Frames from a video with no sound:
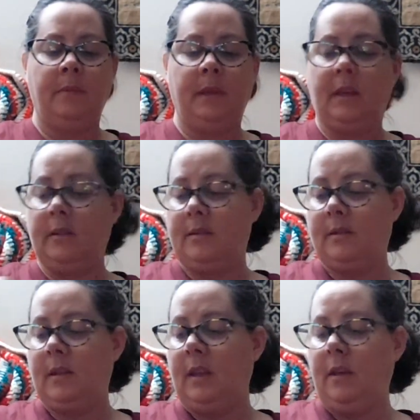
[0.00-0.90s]
Because
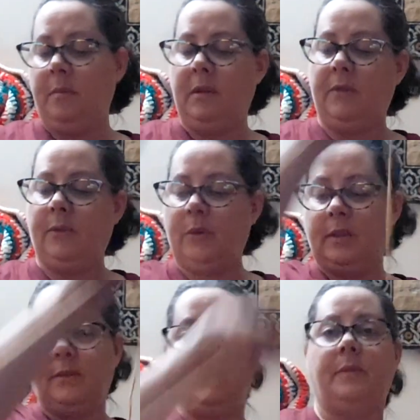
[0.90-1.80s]
the main
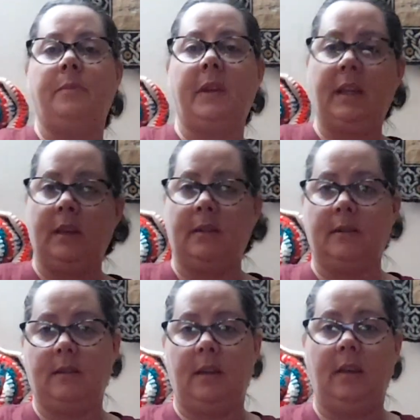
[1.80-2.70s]
focus of this blanket
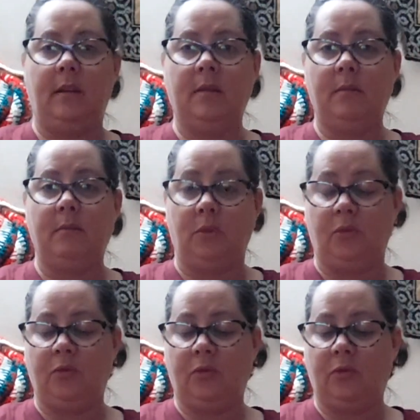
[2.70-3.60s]
is the
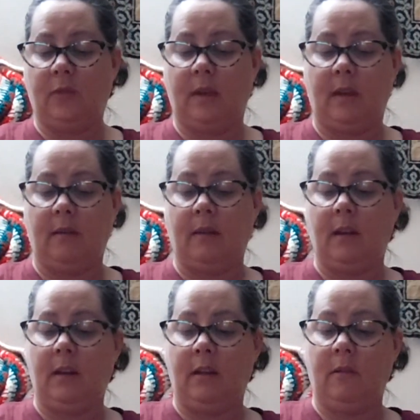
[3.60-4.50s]
moose, and I
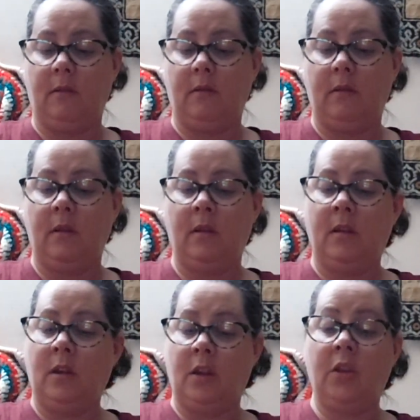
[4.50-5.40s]
need
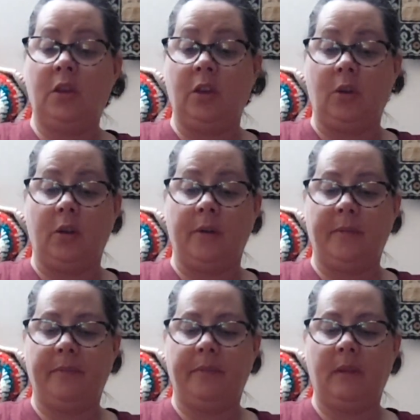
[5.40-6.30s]
the yarn.
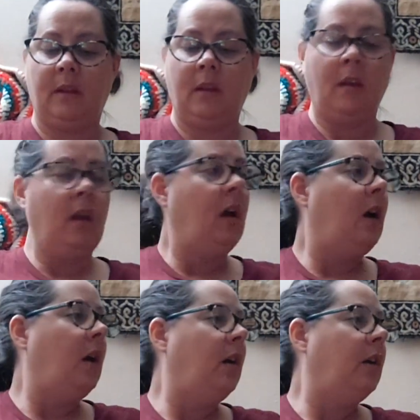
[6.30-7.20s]

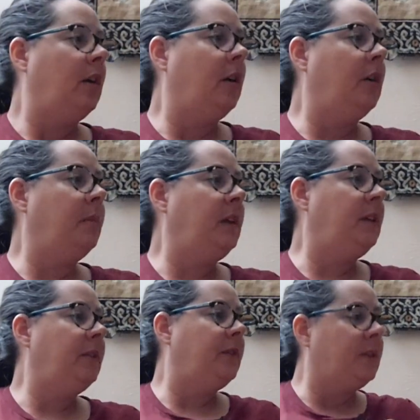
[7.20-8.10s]

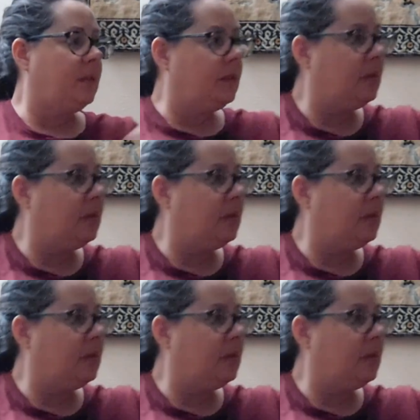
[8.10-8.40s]
Hermes.